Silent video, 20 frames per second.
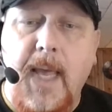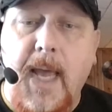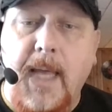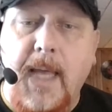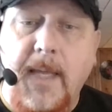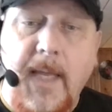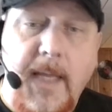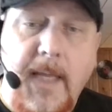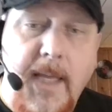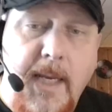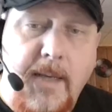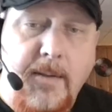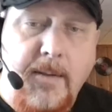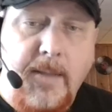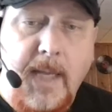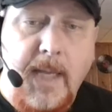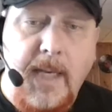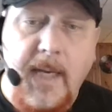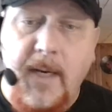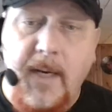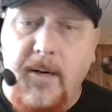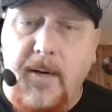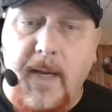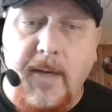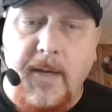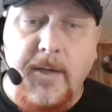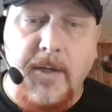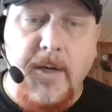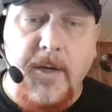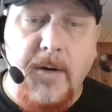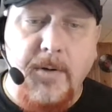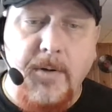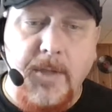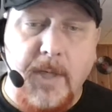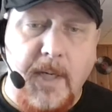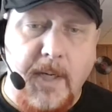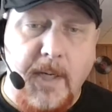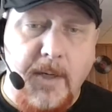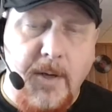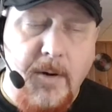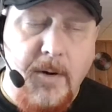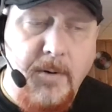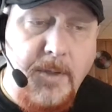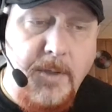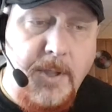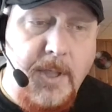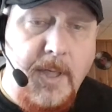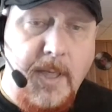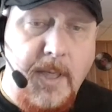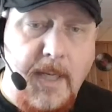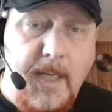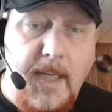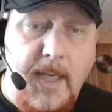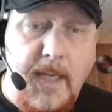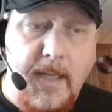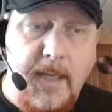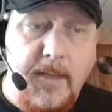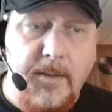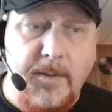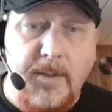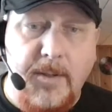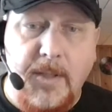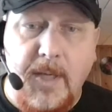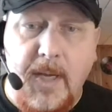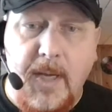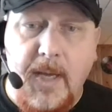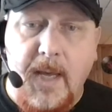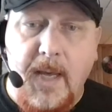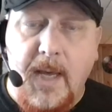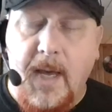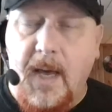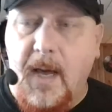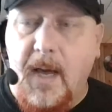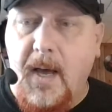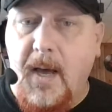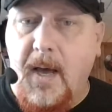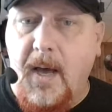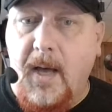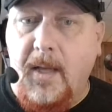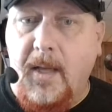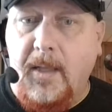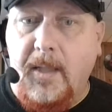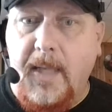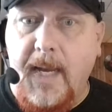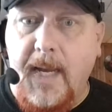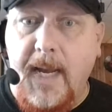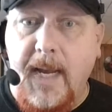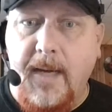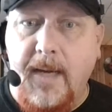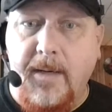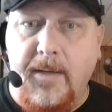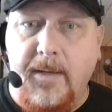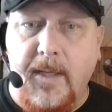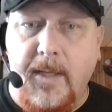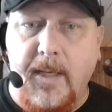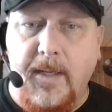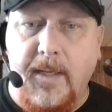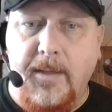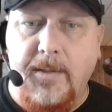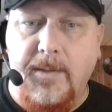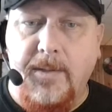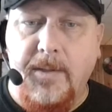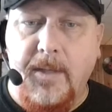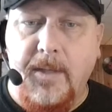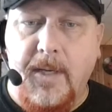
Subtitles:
And then they go down to Goshen, and Goshen is a land that is